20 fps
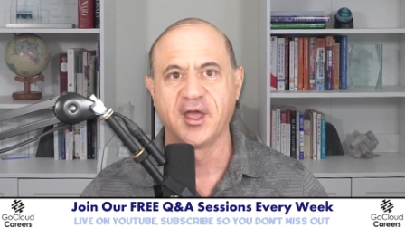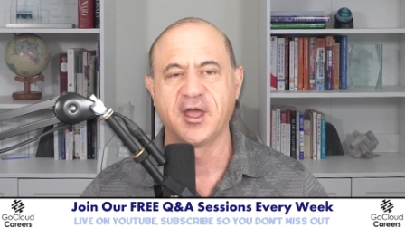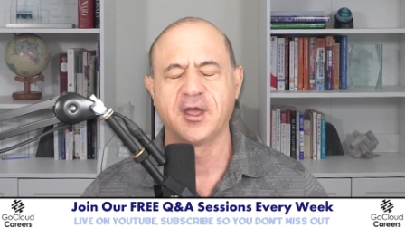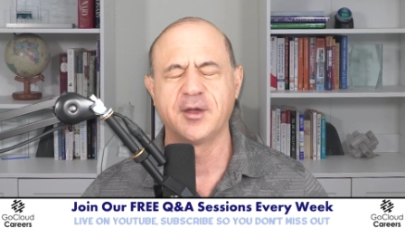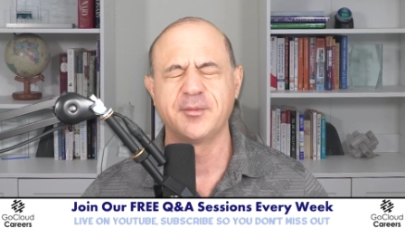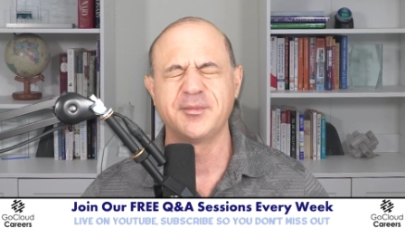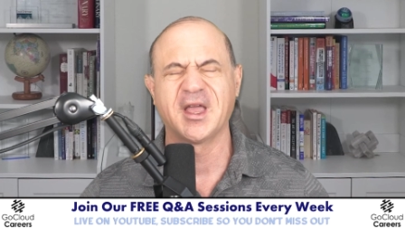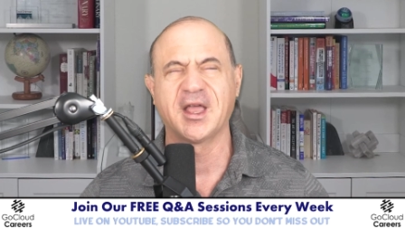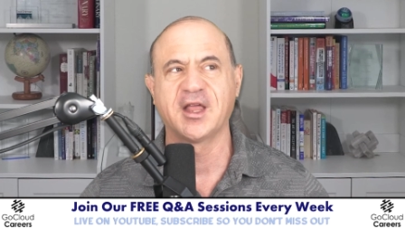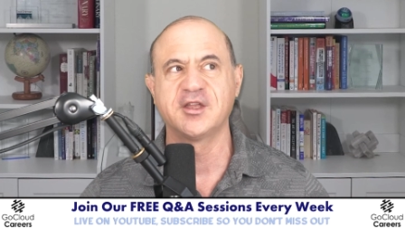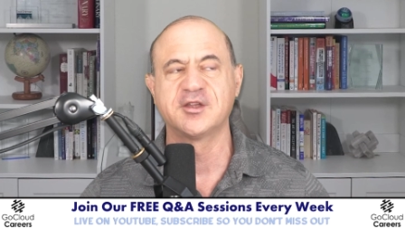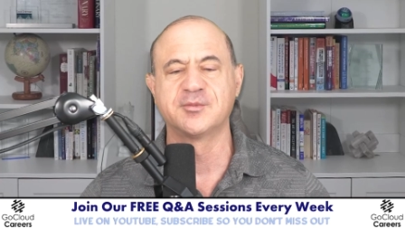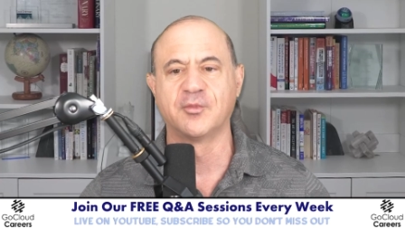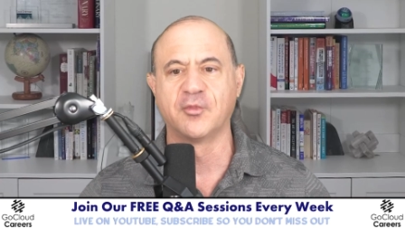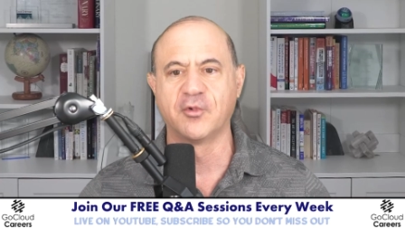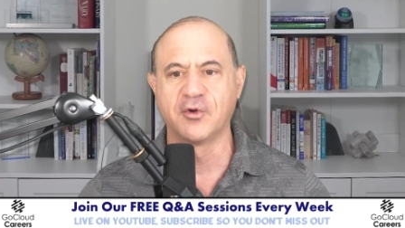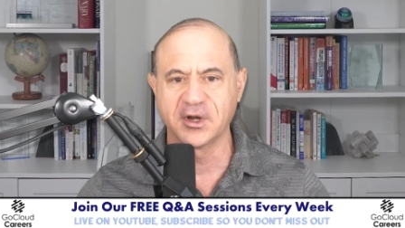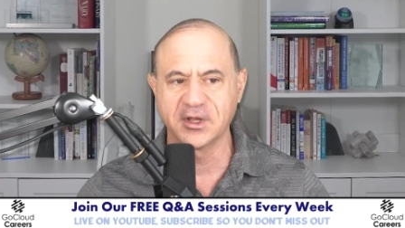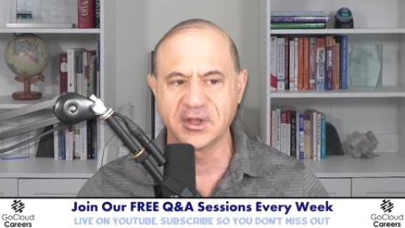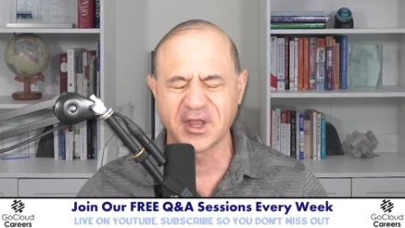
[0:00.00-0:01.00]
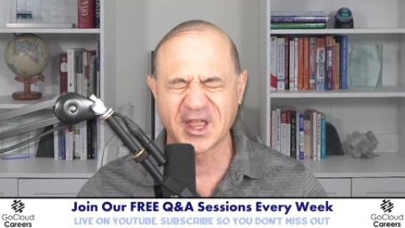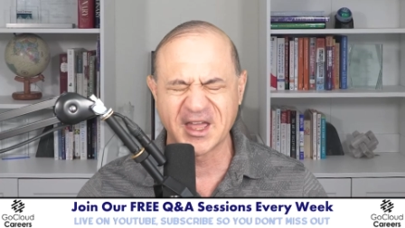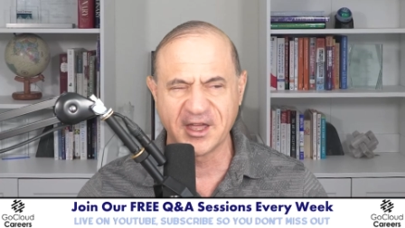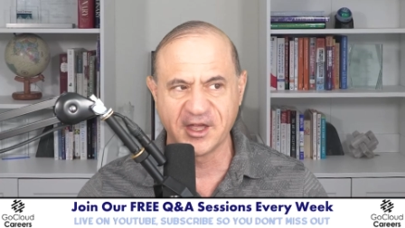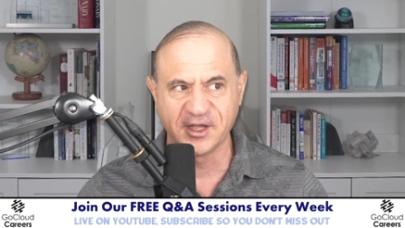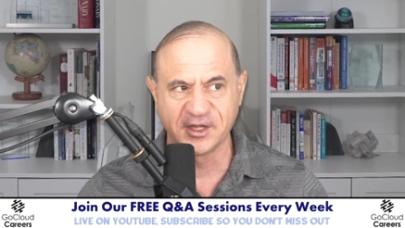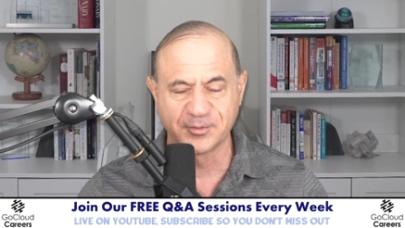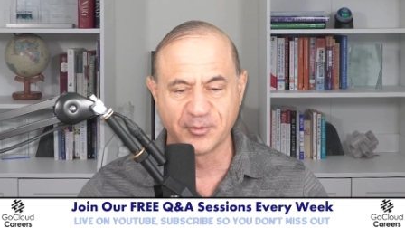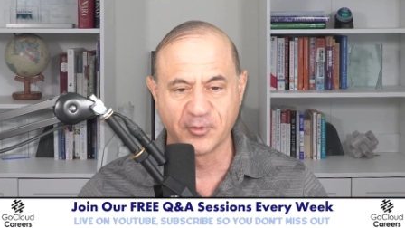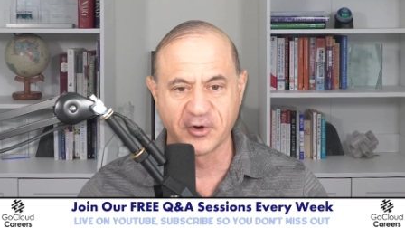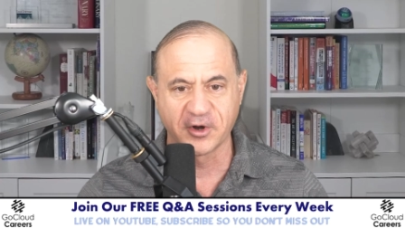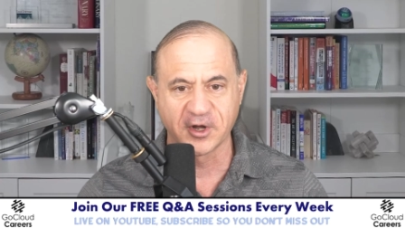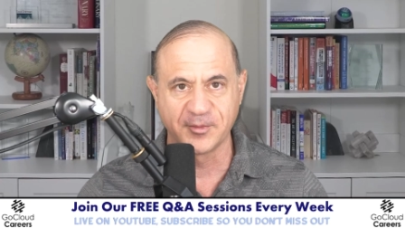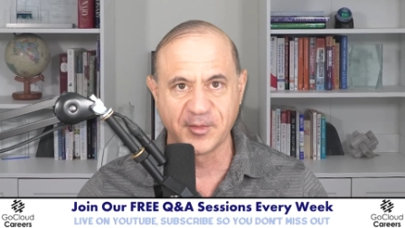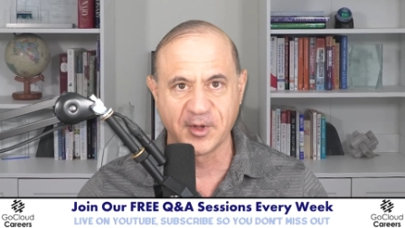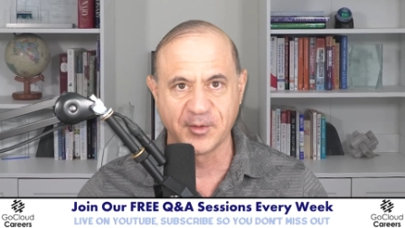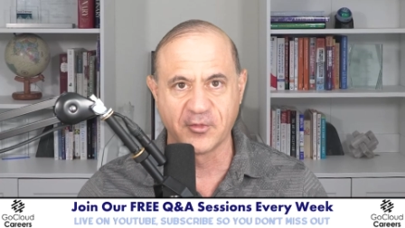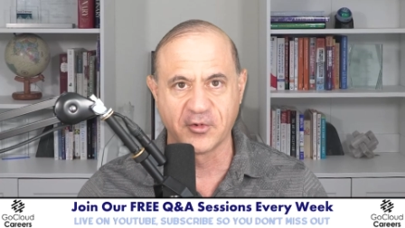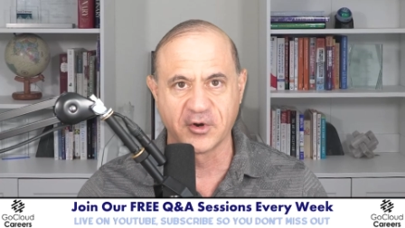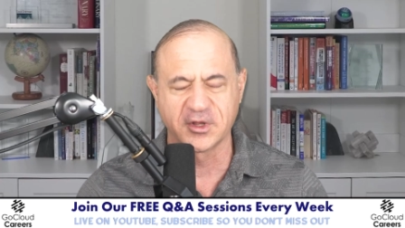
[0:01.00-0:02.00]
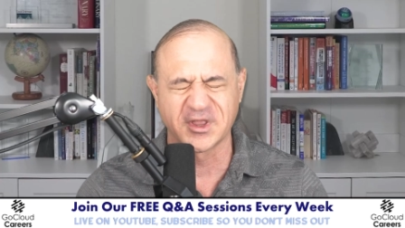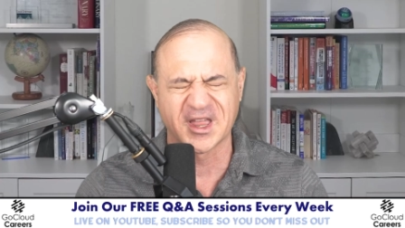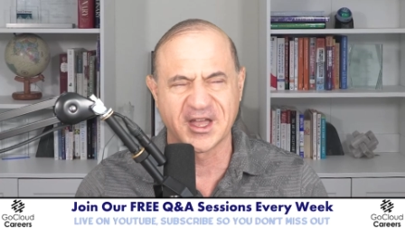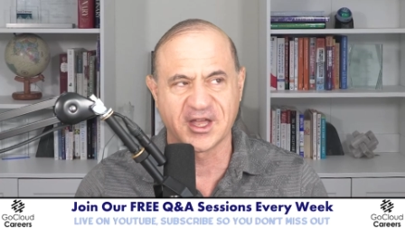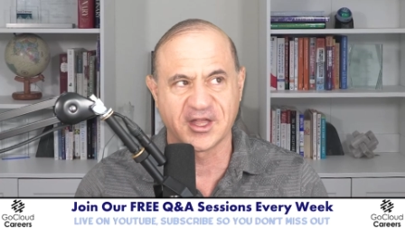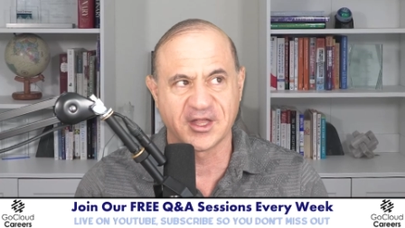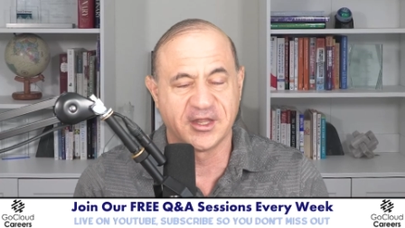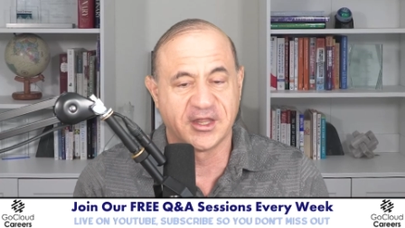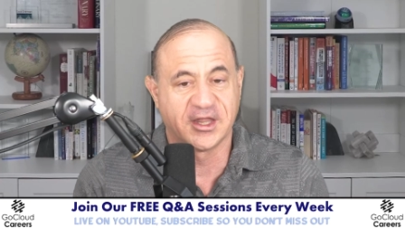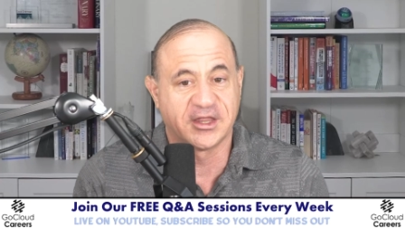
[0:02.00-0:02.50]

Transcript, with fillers: It means it's going to be more likely